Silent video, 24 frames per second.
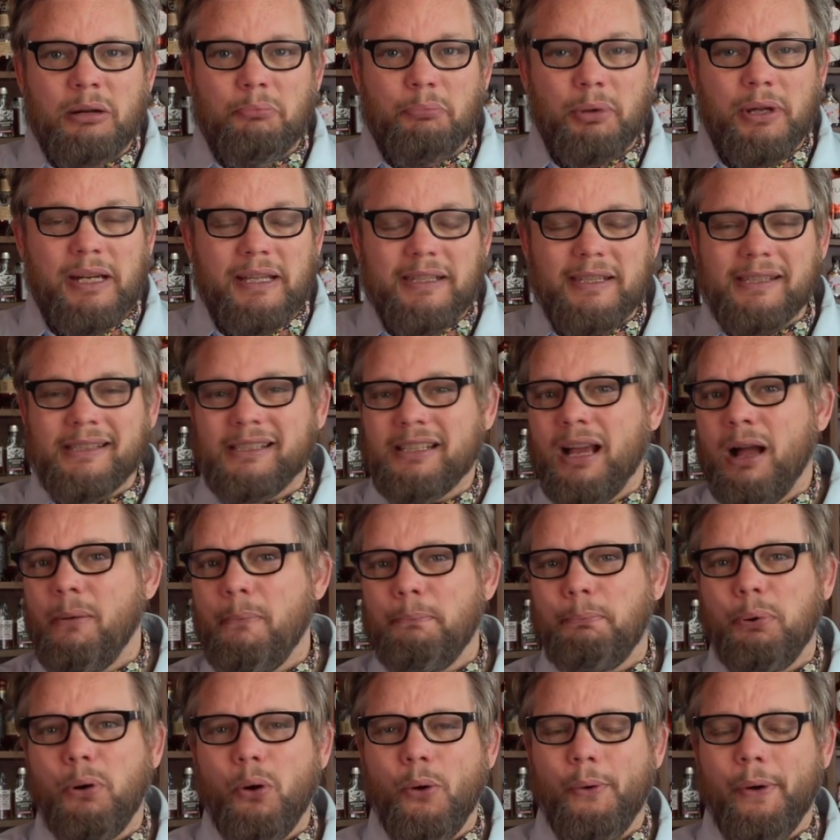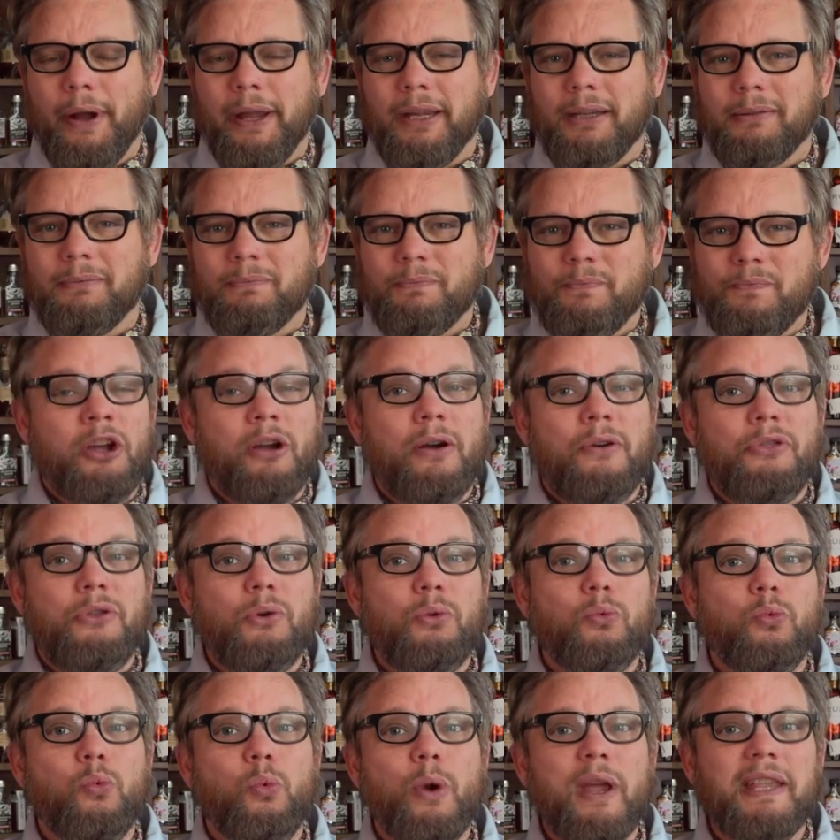But at some point,
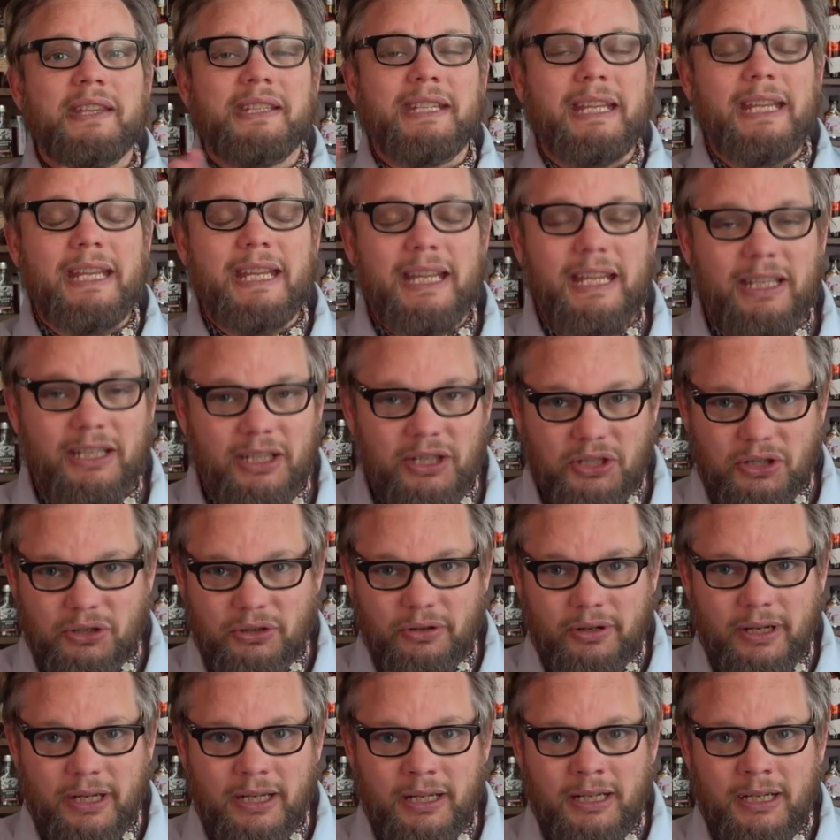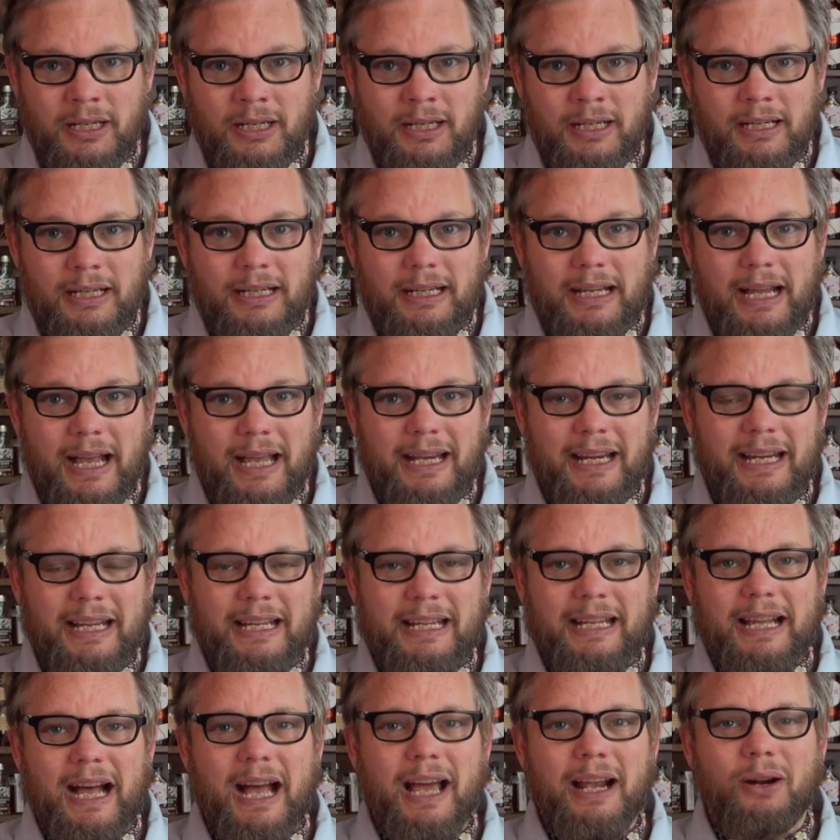the whiskey industry kind
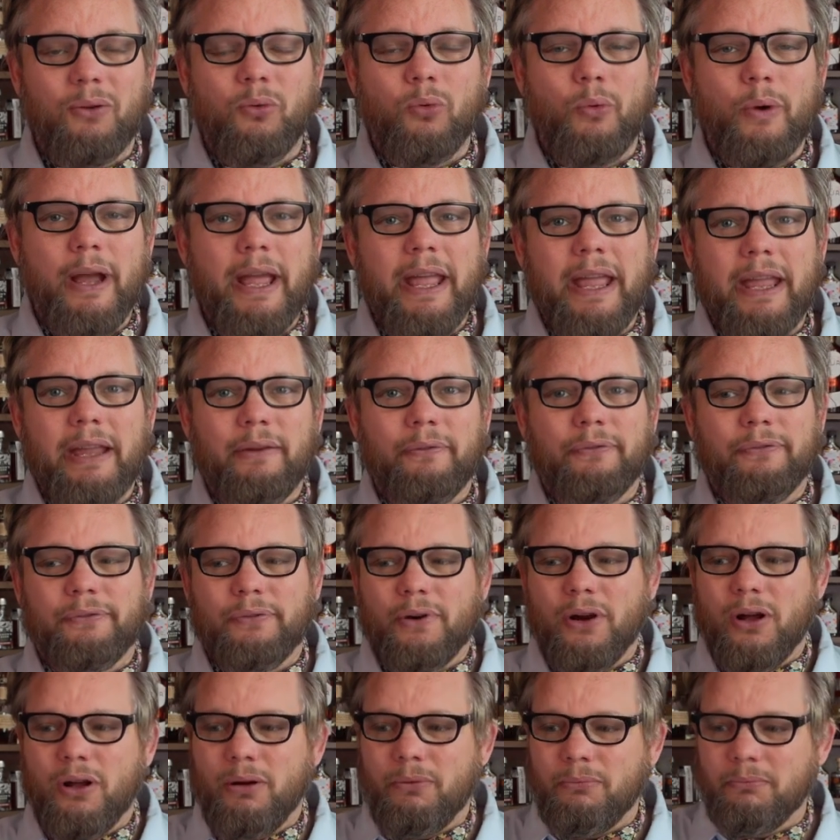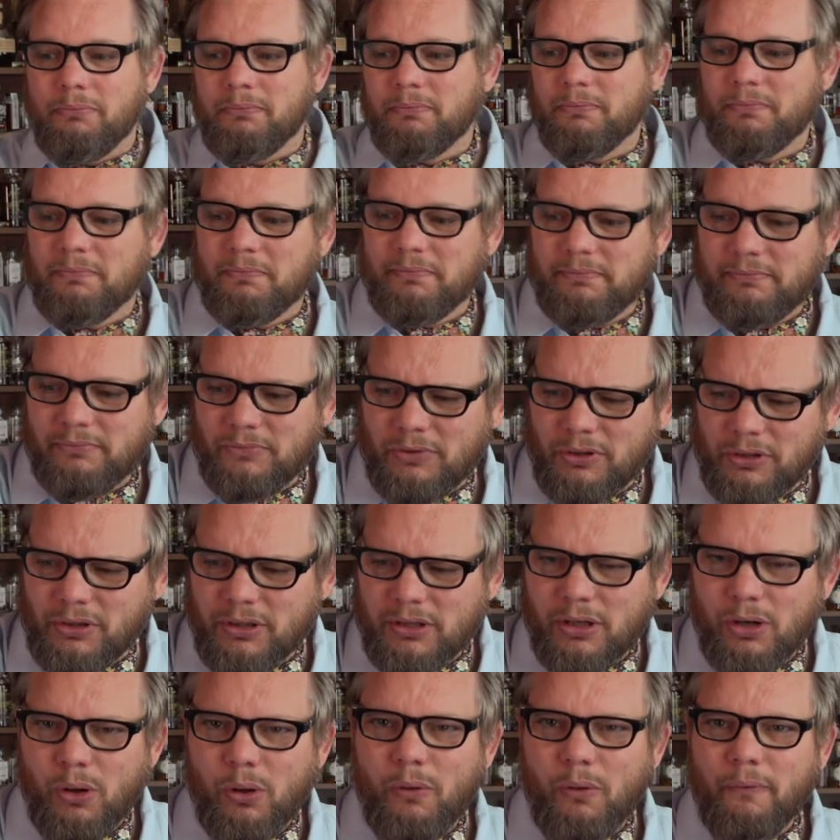of got away from
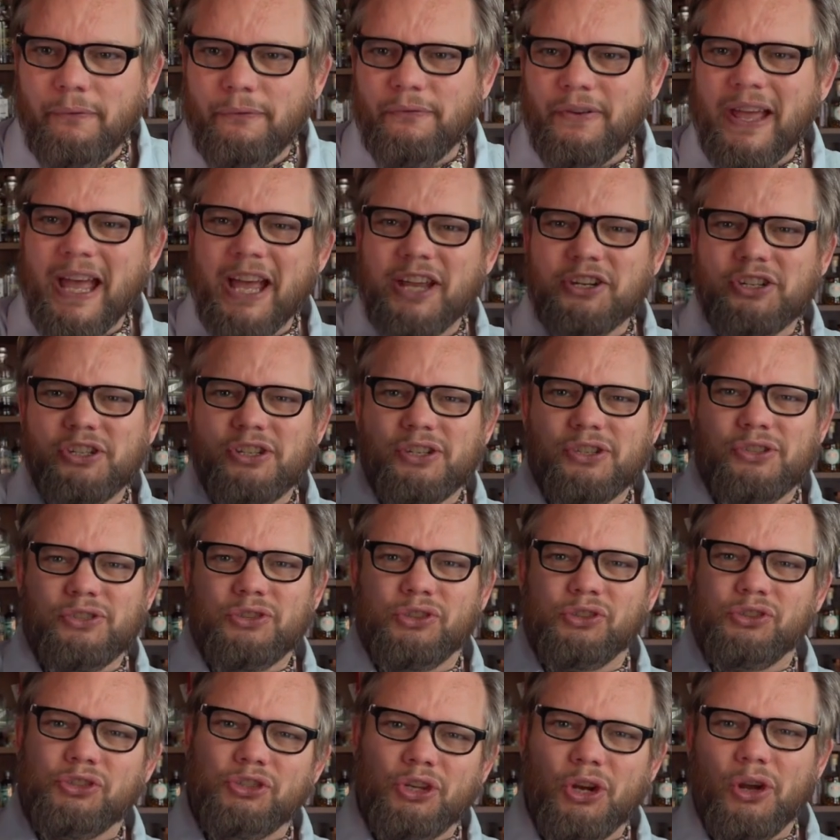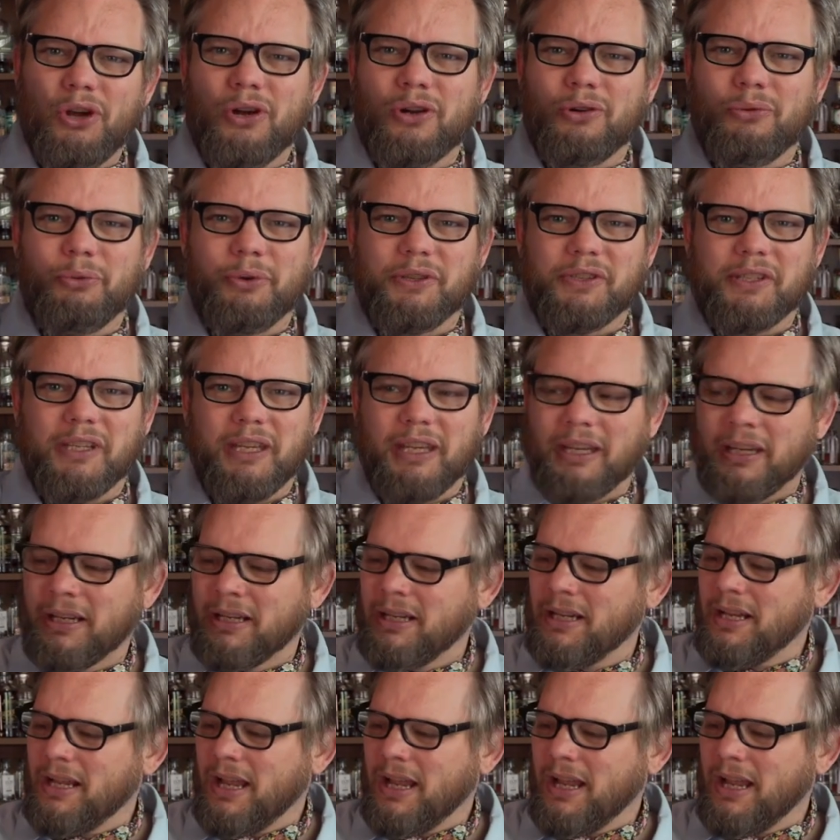good old-fashioned jug whiskey.